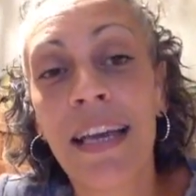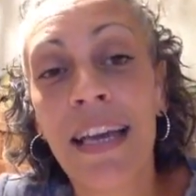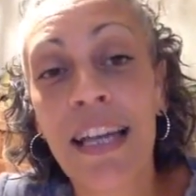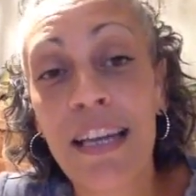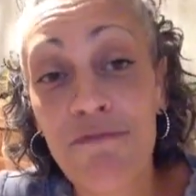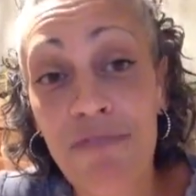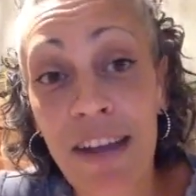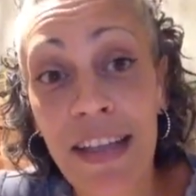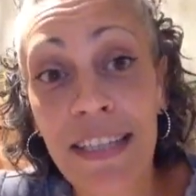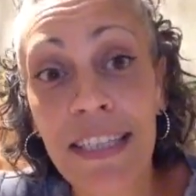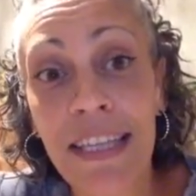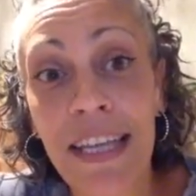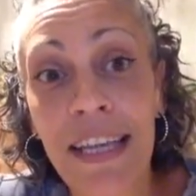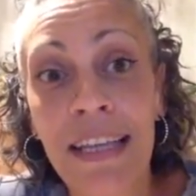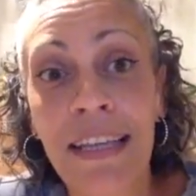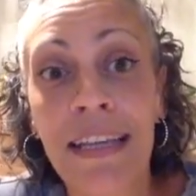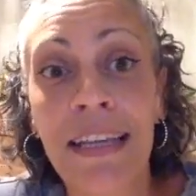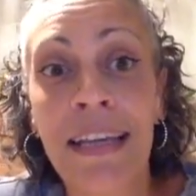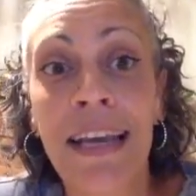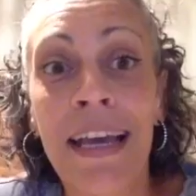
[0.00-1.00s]
He read
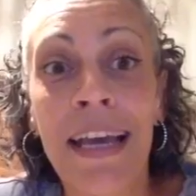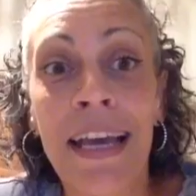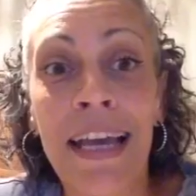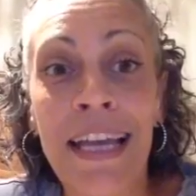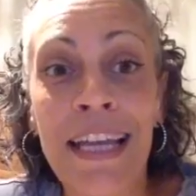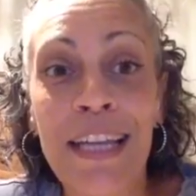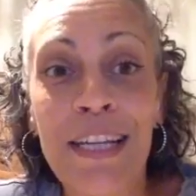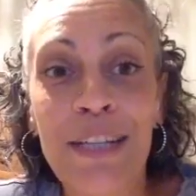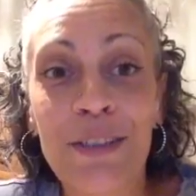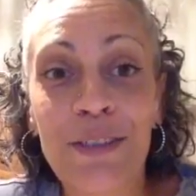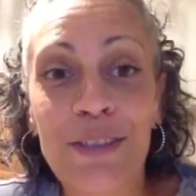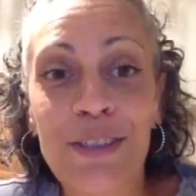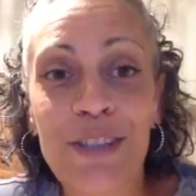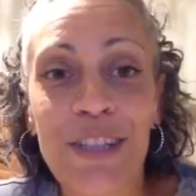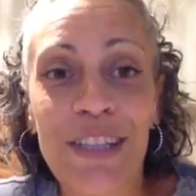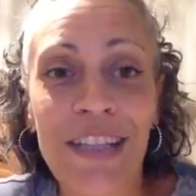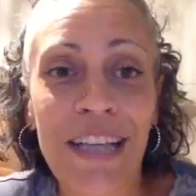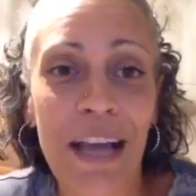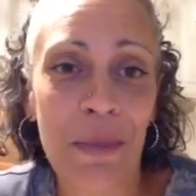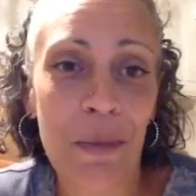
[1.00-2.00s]
it. He
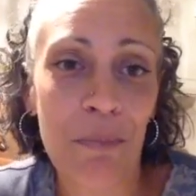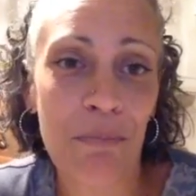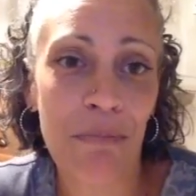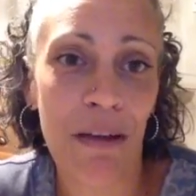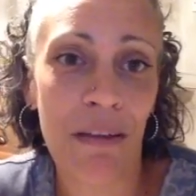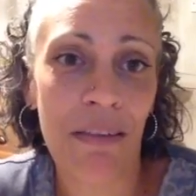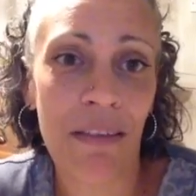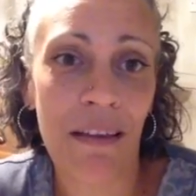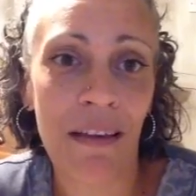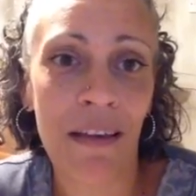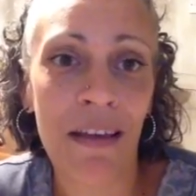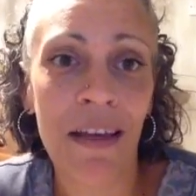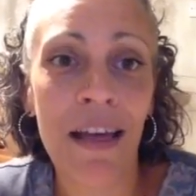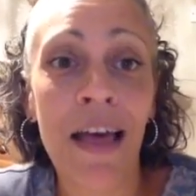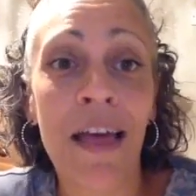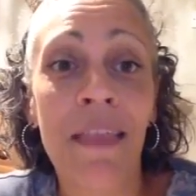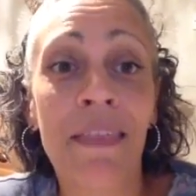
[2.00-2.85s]
looked at the other brother.